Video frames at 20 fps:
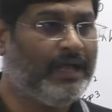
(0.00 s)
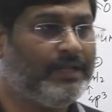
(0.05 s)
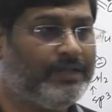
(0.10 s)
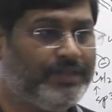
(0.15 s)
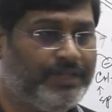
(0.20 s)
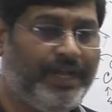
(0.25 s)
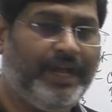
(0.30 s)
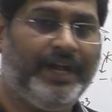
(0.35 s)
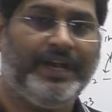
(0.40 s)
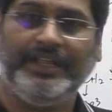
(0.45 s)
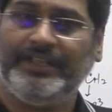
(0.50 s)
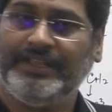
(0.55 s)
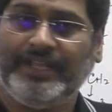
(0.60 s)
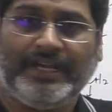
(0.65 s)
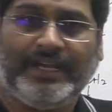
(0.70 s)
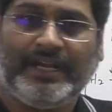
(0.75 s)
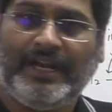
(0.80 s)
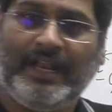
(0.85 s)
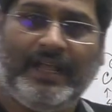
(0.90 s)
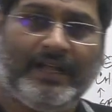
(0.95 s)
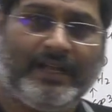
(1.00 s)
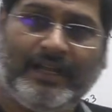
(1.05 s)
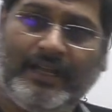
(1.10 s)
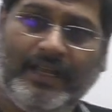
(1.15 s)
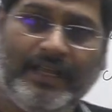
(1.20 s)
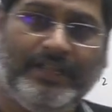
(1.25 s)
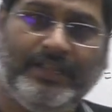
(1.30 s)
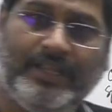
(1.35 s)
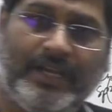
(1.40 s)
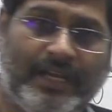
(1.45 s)
There in the
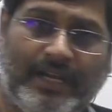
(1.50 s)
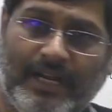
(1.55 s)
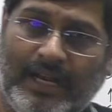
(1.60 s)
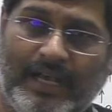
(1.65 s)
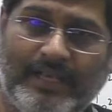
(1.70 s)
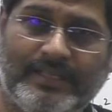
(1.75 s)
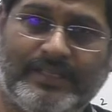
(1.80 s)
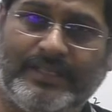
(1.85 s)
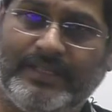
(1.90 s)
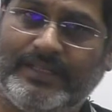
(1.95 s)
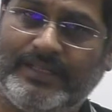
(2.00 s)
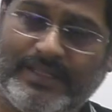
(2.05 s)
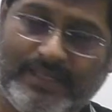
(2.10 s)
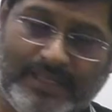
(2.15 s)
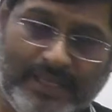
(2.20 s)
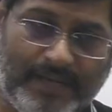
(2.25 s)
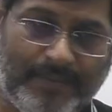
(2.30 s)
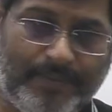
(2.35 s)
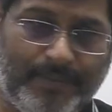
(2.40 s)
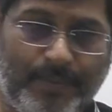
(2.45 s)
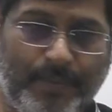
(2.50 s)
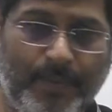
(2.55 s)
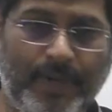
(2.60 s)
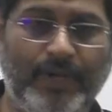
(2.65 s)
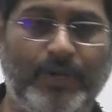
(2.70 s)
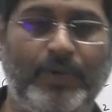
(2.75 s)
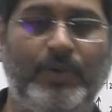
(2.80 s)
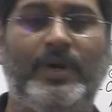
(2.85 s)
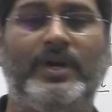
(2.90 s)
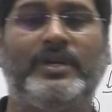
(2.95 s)
class itself,
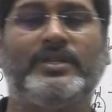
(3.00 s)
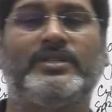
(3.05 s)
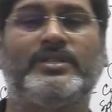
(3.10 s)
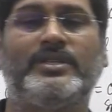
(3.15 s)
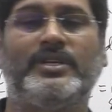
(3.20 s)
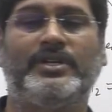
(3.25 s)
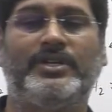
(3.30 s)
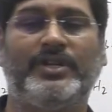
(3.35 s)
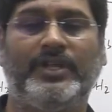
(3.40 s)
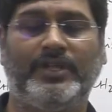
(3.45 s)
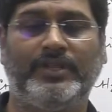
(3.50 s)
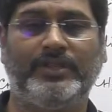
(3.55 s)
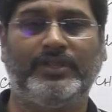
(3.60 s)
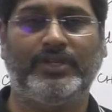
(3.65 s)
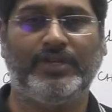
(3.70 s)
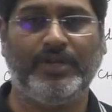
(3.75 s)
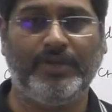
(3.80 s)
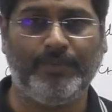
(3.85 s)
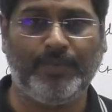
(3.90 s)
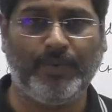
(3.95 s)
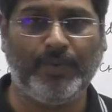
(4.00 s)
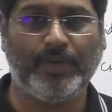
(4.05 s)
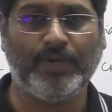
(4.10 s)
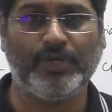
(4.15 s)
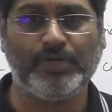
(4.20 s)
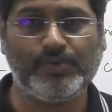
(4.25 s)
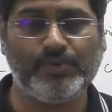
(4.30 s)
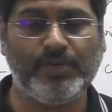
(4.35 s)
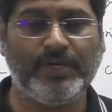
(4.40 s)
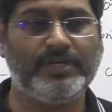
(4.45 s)
when you are sitting
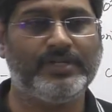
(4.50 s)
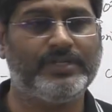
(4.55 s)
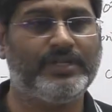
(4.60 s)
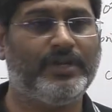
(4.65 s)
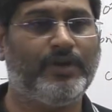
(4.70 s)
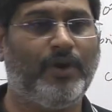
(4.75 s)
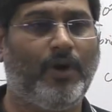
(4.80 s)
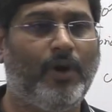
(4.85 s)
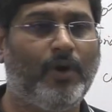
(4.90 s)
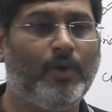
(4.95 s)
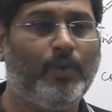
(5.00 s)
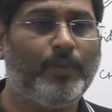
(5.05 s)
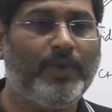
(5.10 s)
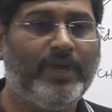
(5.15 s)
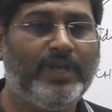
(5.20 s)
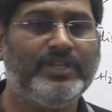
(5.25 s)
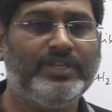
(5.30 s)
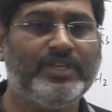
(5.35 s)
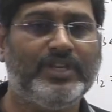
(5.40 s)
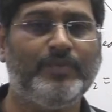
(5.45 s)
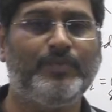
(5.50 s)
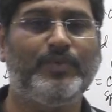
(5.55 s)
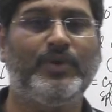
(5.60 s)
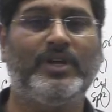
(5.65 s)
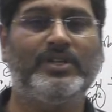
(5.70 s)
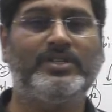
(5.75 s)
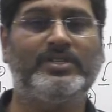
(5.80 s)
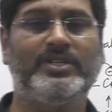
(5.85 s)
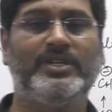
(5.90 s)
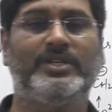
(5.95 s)
3-4 students, and always if you
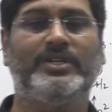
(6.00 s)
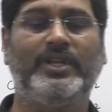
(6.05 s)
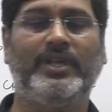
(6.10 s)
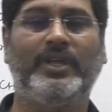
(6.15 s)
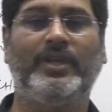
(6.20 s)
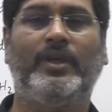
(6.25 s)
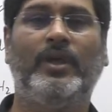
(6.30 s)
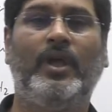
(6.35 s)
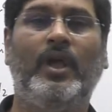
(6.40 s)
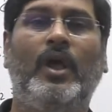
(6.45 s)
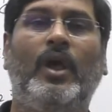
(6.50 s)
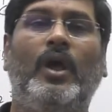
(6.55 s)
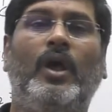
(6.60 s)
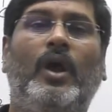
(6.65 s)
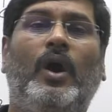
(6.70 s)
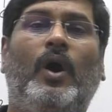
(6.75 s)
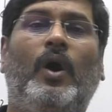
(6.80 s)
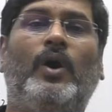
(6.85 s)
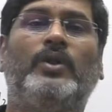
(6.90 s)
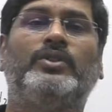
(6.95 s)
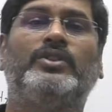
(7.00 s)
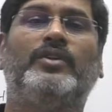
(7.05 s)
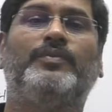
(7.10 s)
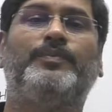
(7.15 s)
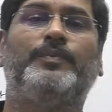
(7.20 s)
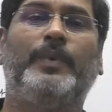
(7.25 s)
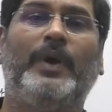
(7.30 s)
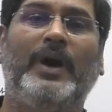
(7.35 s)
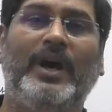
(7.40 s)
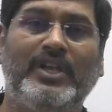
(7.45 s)
are sitting on the
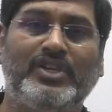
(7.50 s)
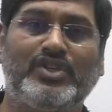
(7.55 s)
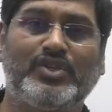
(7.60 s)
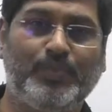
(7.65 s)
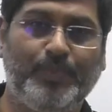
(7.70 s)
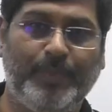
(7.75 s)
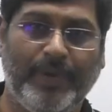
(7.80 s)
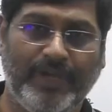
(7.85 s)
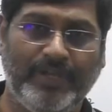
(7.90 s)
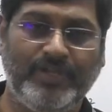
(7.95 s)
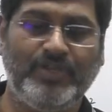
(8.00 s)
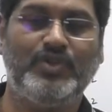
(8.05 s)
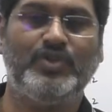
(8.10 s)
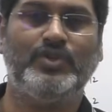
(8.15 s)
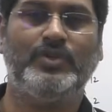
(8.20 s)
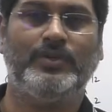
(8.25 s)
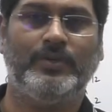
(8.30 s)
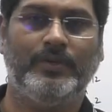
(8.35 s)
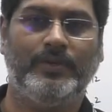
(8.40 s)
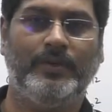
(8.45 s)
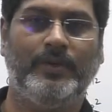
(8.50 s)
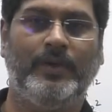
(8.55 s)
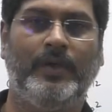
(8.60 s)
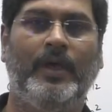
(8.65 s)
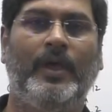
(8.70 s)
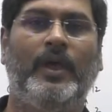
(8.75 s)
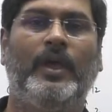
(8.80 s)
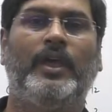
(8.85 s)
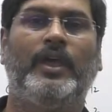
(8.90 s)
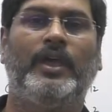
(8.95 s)
first bench
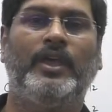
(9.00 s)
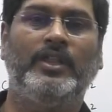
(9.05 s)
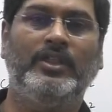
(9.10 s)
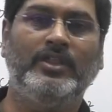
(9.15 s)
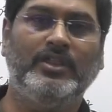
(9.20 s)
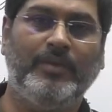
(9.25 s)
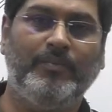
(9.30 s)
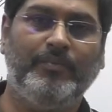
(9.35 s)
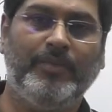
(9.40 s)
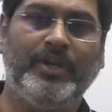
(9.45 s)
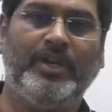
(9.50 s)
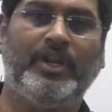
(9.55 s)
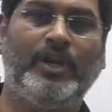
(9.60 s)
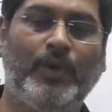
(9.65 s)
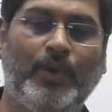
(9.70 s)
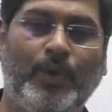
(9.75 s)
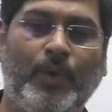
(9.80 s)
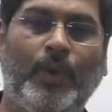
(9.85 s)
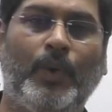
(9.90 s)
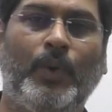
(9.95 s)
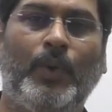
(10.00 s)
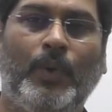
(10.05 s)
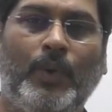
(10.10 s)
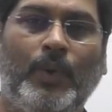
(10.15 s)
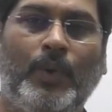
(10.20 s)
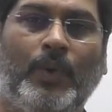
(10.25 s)
in the middle row,